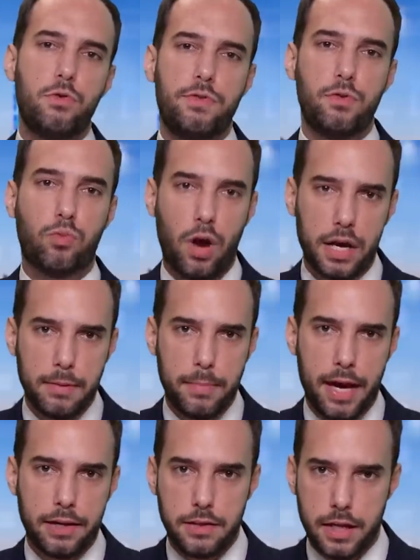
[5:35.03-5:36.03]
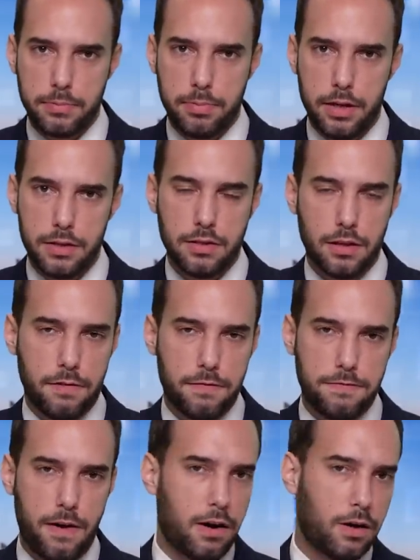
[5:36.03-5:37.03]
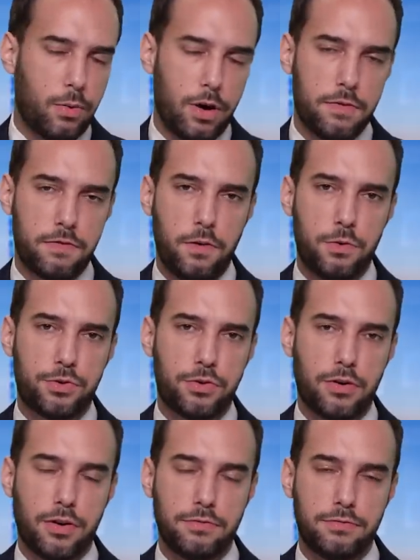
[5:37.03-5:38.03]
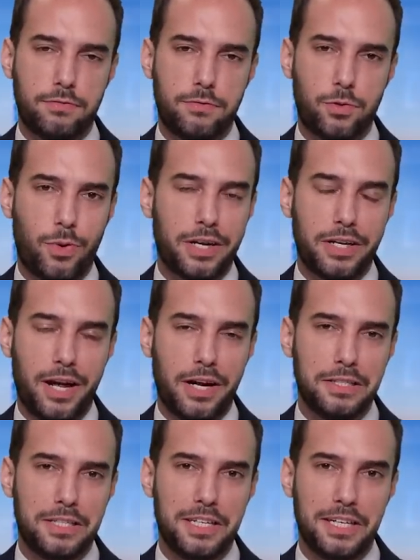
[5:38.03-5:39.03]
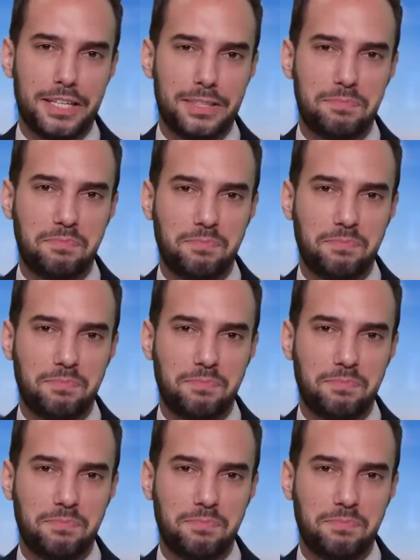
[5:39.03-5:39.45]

movie Running Man takes place in the faraway future of 2019.